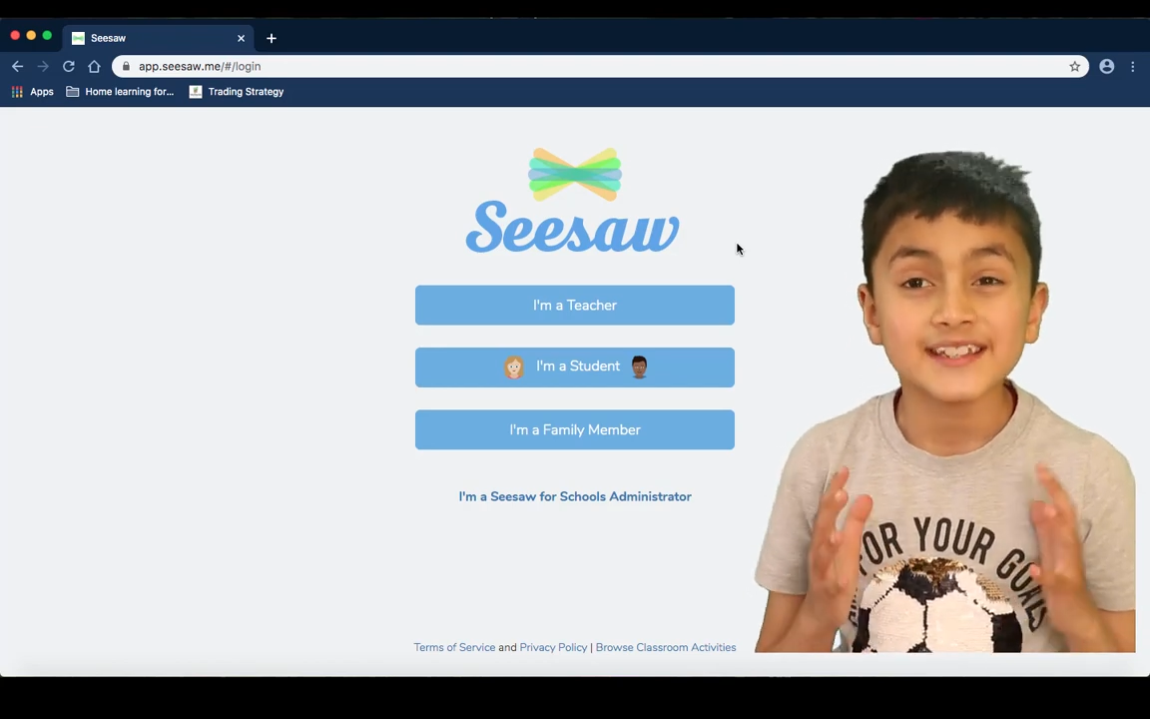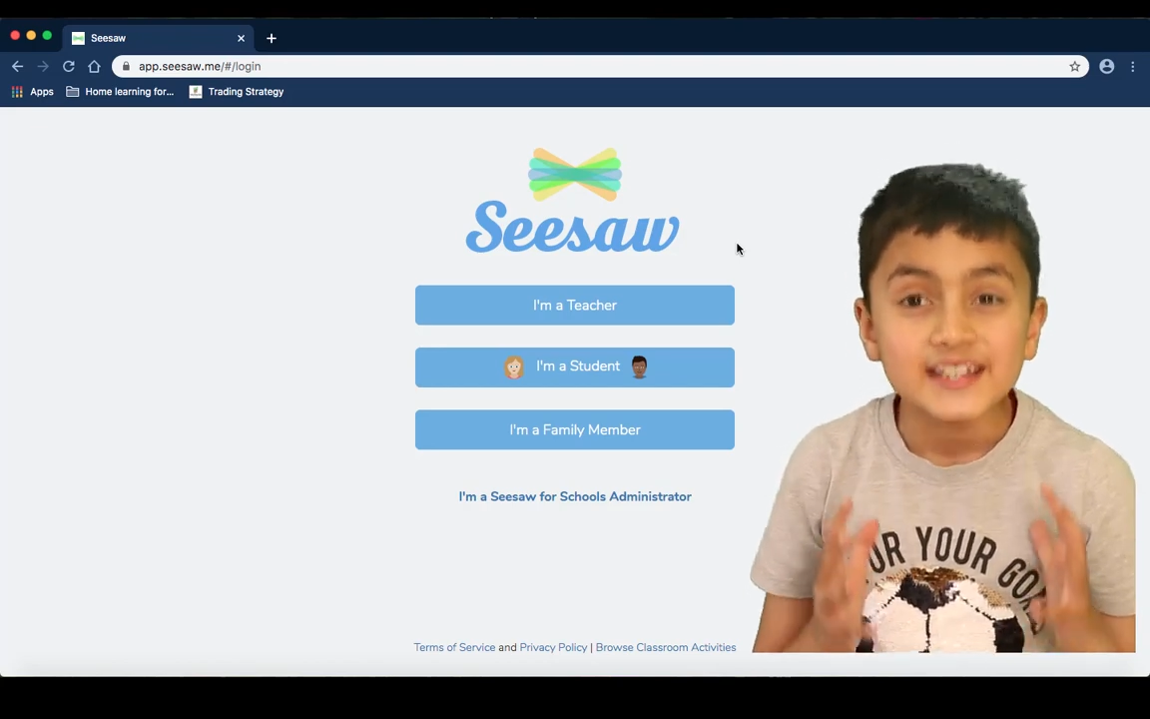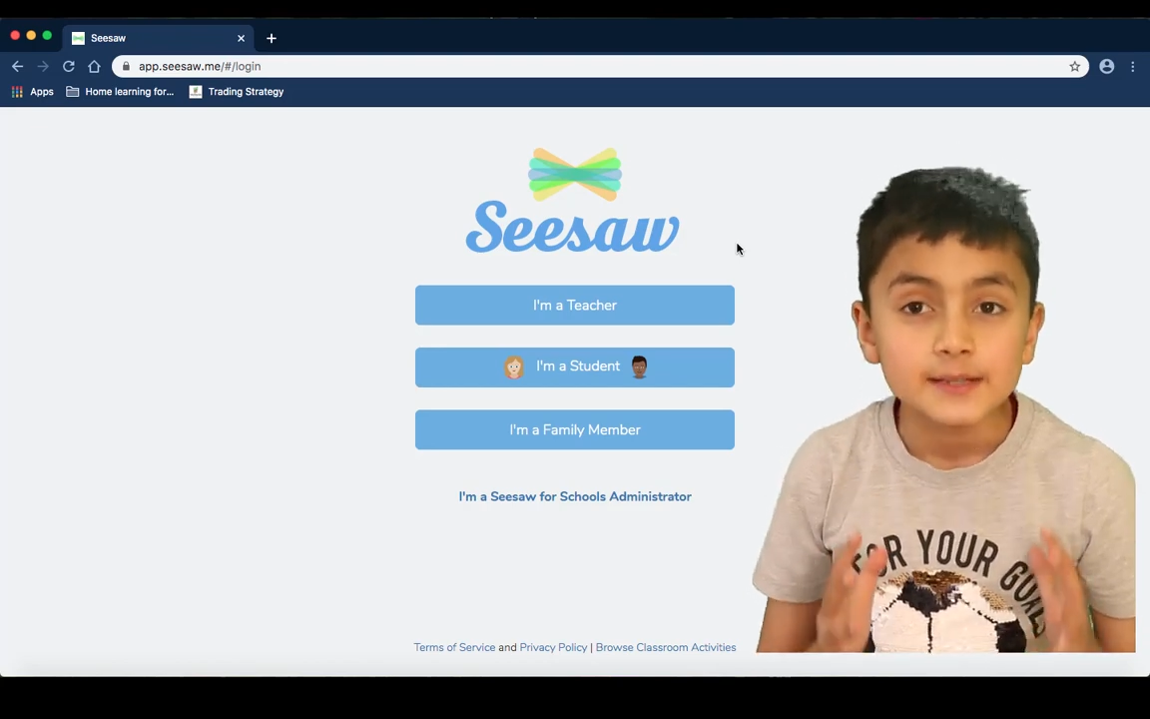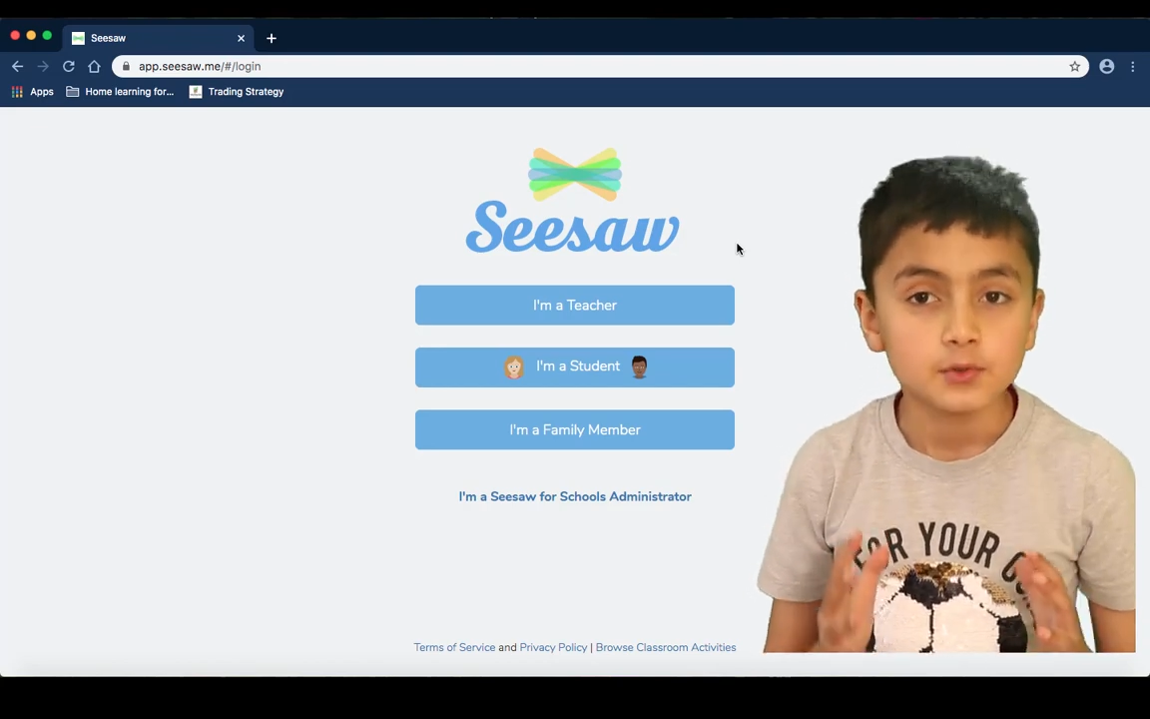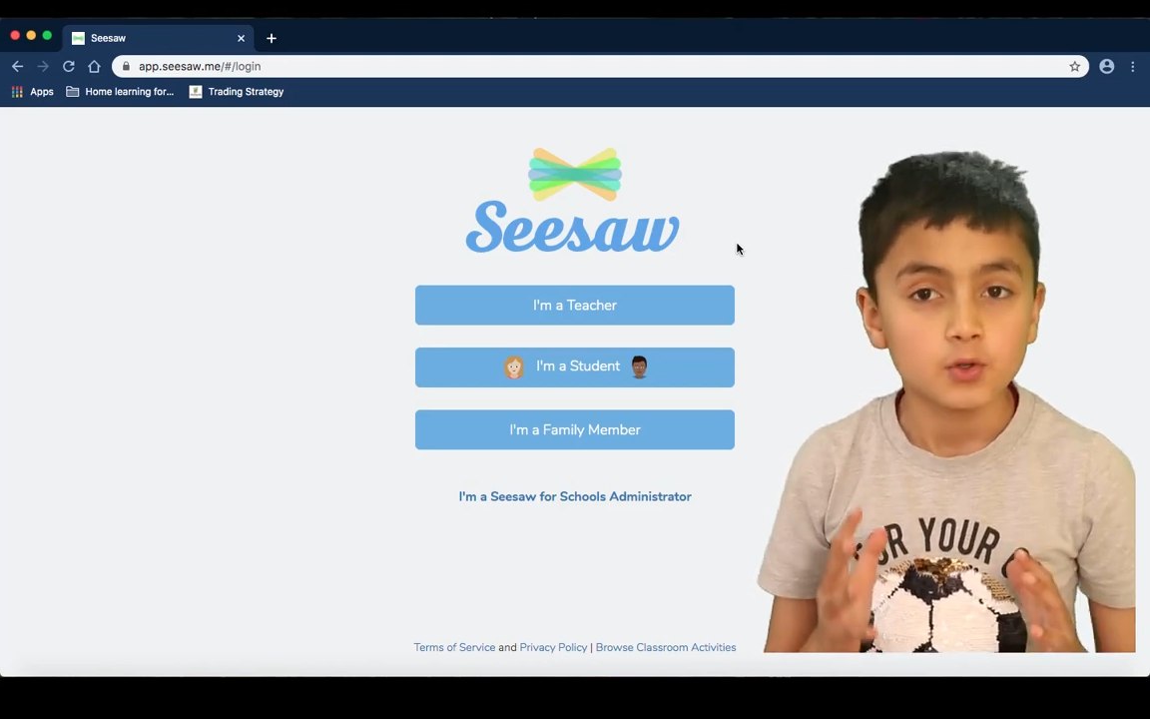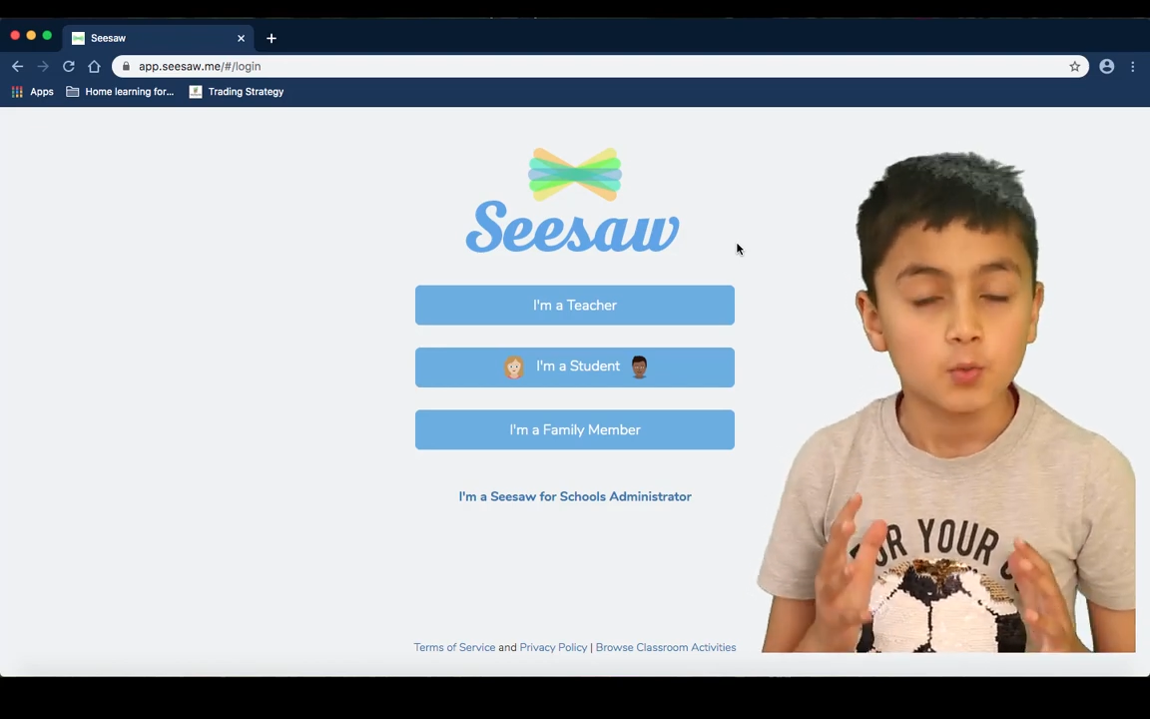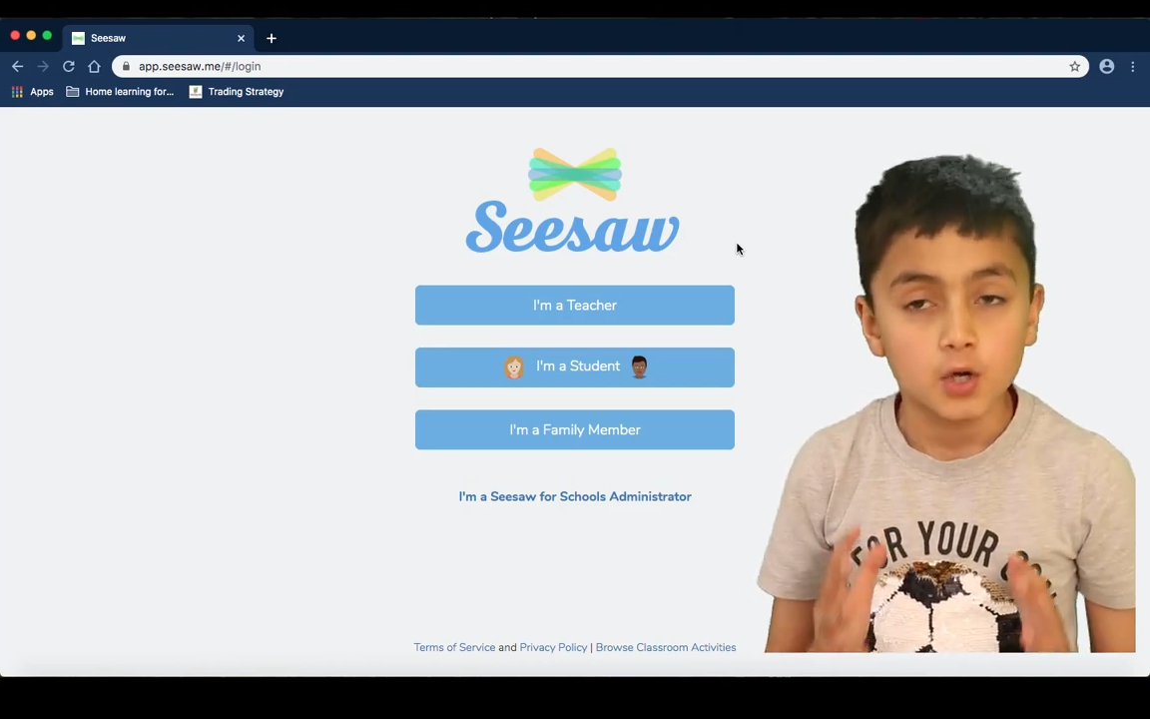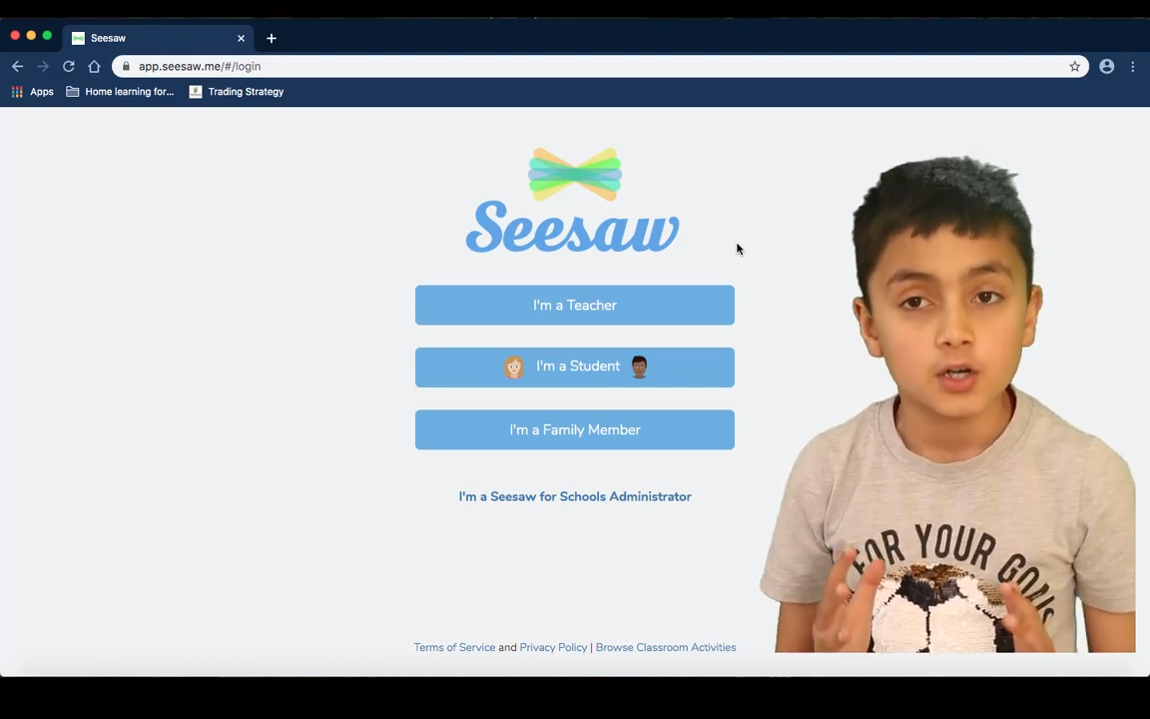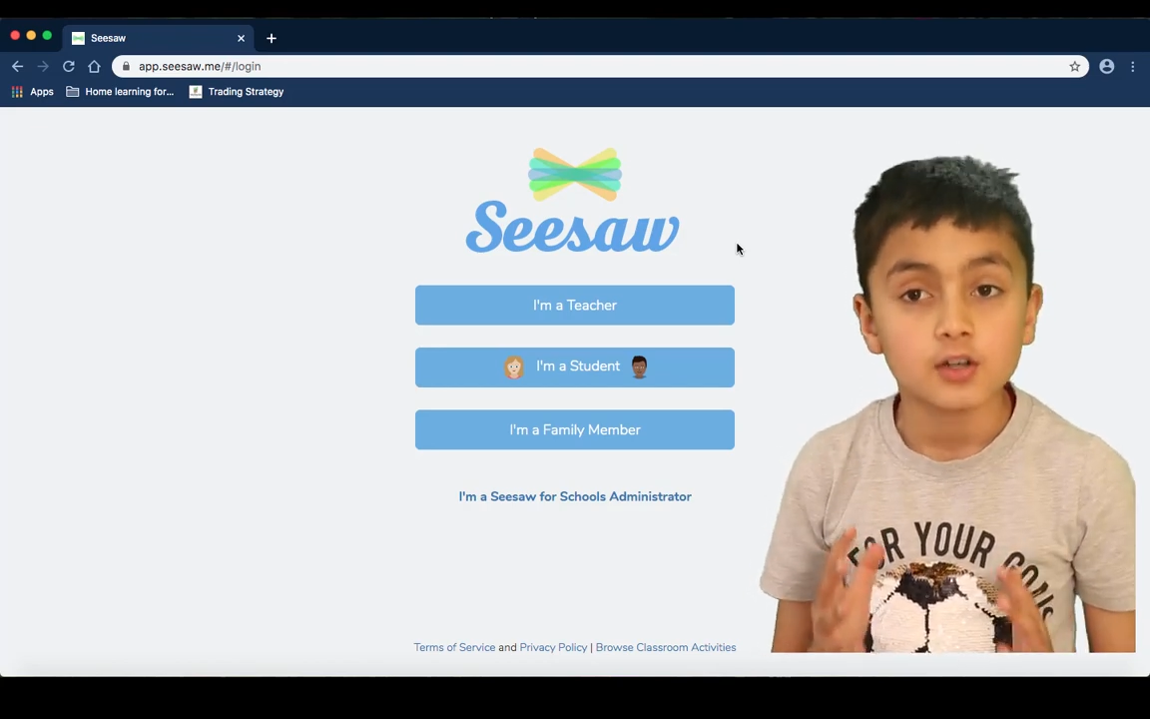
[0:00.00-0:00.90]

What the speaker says: keep your work